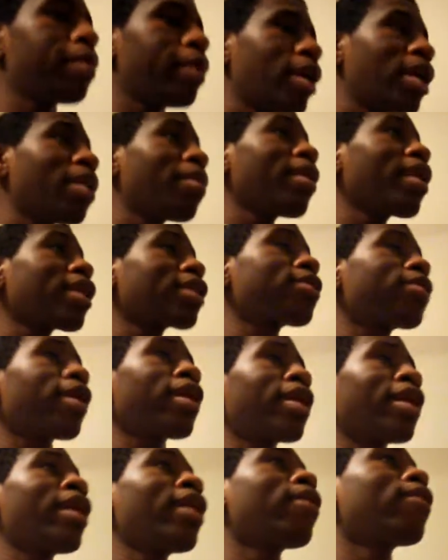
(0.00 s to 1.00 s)
pretty mixed
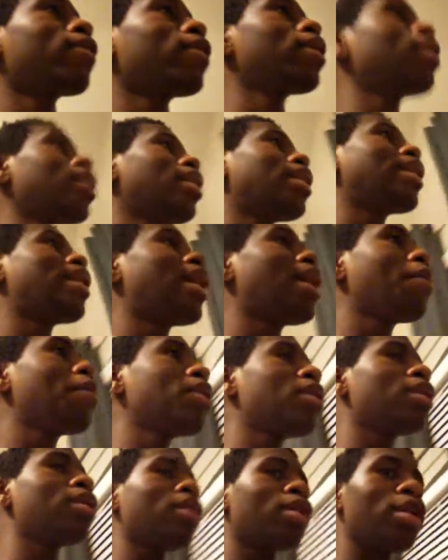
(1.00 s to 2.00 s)
right now.
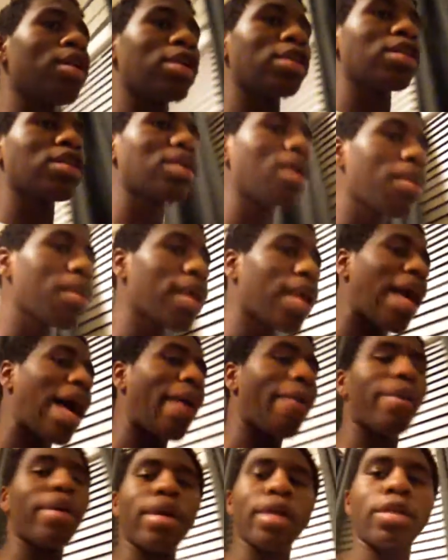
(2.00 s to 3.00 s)
Something
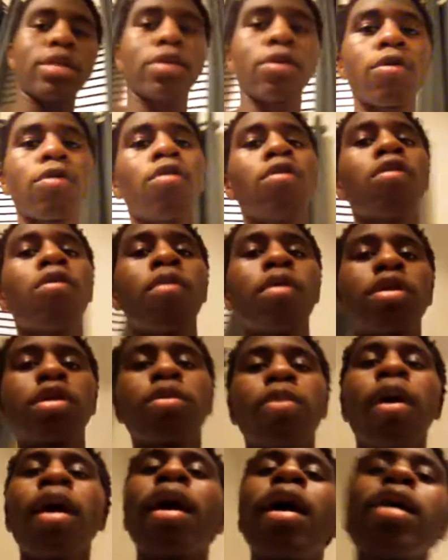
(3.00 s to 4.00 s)
happened at school, which
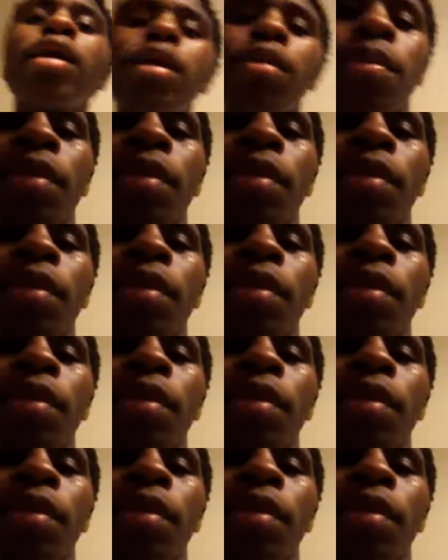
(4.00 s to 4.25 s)
is why I